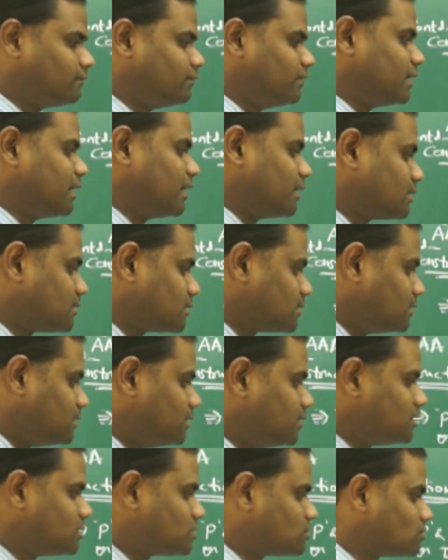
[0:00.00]
we get
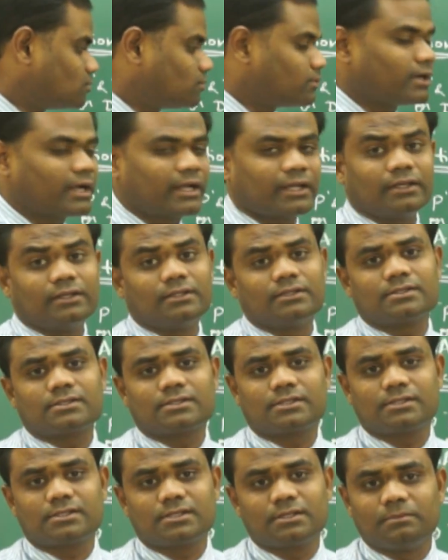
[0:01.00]
these two triangles
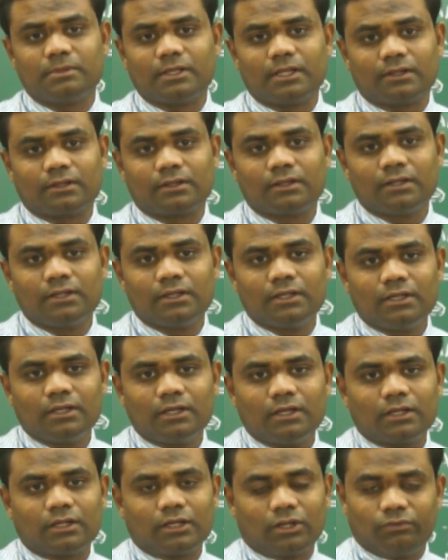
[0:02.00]
similar.
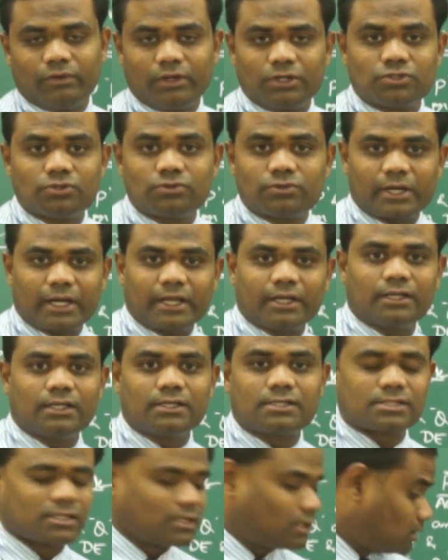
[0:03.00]
Now, when two
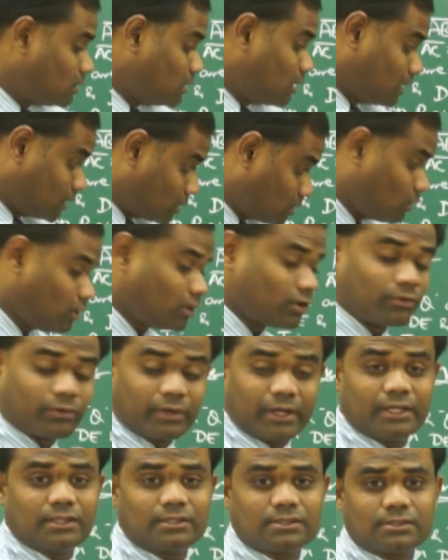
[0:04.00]
triangles are
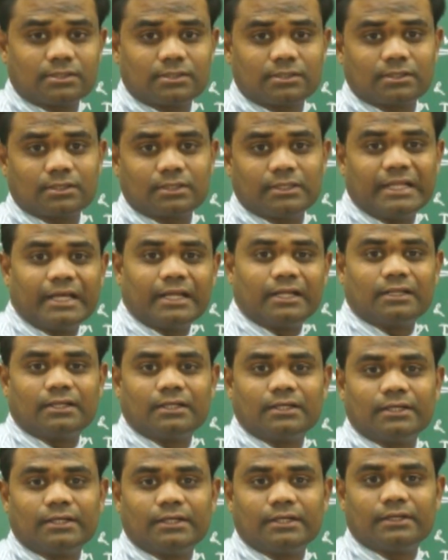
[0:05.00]
congruent, then
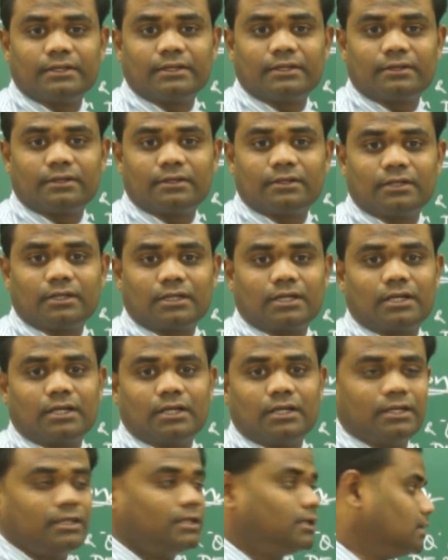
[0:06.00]

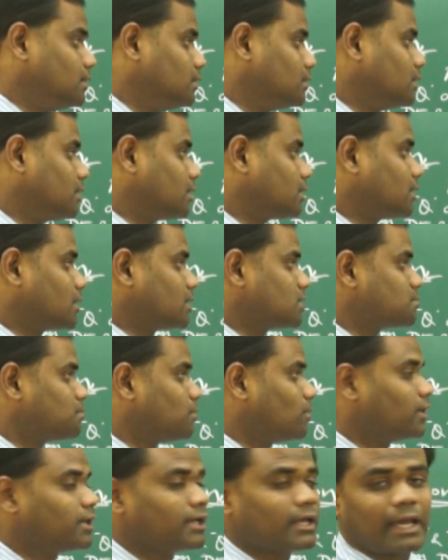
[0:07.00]
the
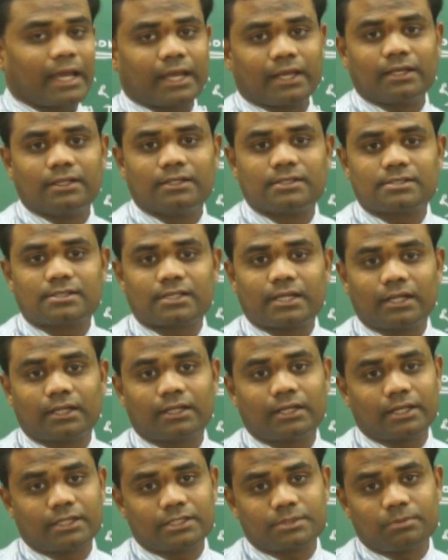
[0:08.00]
corresponding angles and
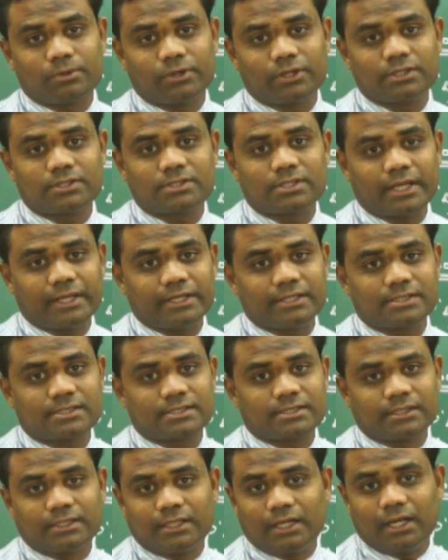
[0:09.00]
corresponding
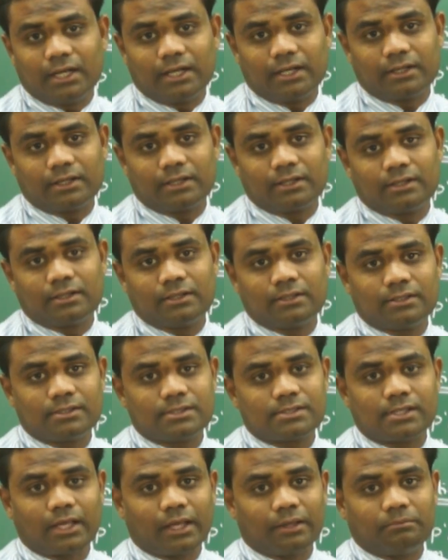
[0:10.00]
sides are
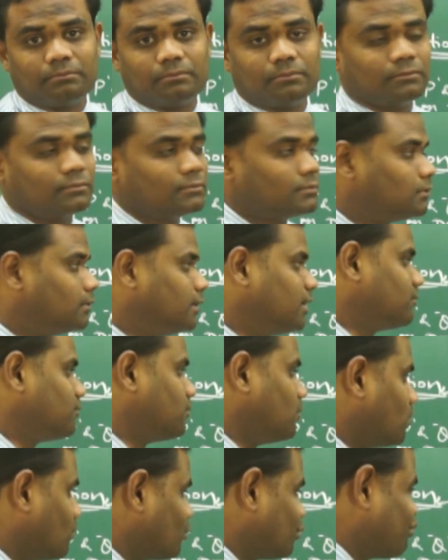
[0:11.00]
same.
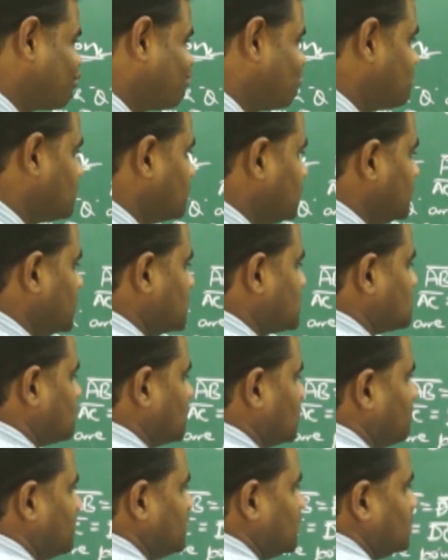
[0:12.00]
Therefore, this
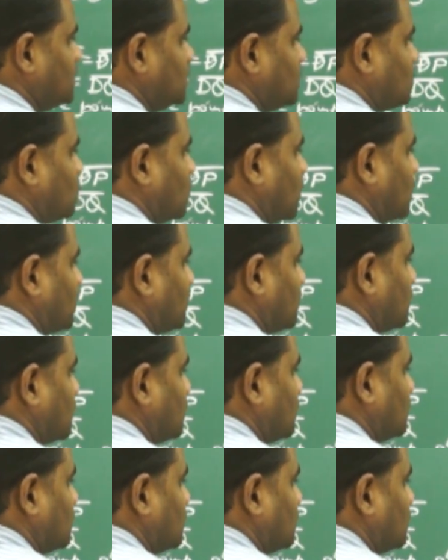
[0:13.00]
will be equal